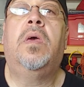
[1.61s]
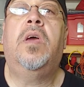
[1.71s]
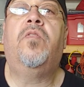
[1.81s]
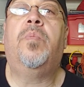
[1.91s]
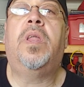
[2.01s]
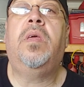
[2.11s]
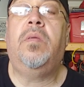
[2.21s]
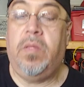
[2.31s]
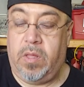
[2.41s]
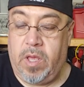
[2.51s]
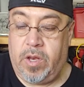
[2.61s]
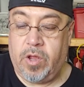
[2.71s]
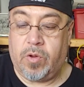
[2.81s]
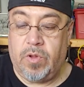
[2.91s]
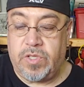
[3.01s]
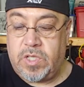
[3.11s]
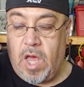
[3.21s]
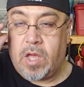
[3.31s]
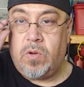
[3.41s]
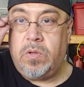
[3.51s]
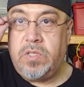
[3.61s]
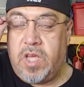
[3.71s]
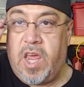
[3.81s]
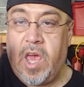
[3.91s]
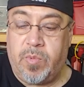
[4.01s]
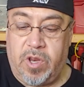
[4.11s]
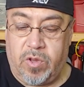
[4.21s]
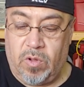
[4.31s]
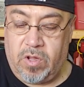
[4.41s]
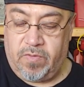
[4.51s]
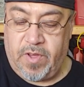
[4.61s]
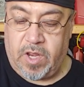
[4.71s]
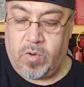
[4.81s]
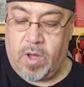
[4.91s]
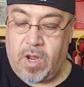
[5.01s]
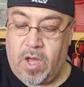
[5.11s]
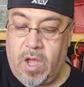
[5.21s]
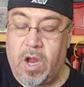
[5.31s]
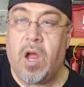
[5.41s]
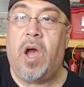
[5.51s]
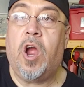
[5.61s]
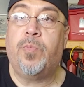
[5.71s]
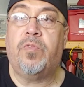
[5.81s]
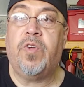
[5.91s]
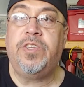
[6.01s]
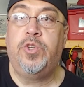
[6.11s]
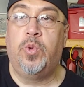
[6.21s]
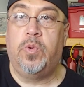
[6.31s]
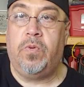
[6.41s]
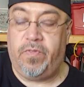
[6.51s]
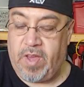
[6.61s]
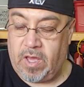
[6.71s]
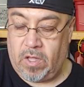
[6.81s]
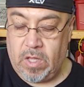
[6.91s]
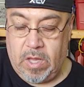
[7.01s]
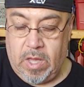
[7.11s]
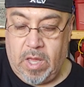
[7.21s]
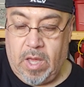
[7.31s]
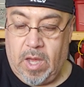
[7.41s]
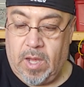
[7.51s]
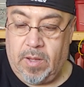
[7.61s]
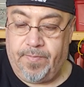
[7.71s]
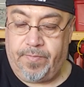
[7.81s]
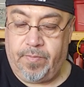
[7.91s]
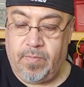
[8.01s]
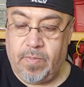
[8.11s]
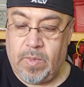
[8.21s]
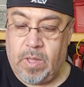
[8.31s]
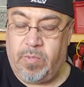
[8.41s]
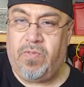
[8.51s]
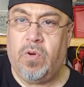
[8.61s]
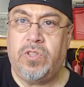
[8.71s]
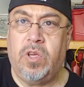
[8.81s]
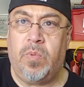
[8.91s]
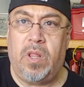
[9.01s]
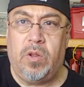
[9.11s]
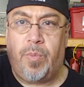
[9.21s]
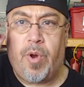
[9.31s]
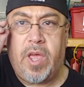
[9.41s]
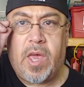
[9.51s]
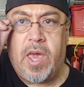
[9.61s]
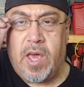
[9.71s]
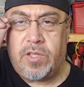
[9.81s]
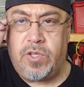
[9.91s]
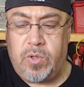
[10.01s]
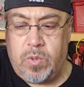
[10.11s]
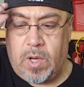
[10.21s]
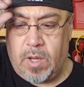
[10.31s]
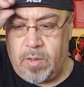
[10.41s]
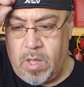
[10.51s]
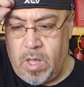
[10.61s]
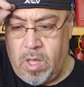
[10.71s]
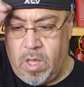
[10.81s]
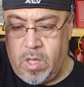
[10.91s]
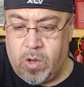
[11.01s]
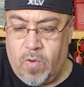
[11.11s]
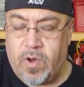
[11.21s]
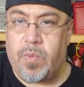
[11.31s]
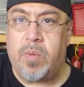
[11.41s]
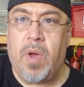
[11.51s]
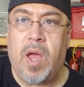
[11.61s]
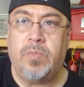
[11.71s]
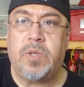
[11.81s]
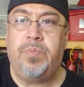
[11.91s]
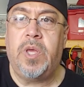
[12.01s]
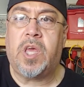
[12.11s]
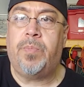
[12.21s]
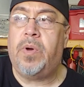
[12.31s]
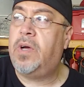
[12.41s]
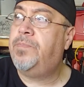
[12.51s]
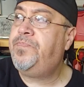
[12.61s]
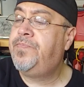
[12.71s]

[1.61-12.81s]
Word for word: Hey everybody, Ed here at Grizzly Taco, and today I'm going to do a little video on a Harbor Freight tool fail. Um, before I took my little break, I had to uh, go over to my mom's and pick up a,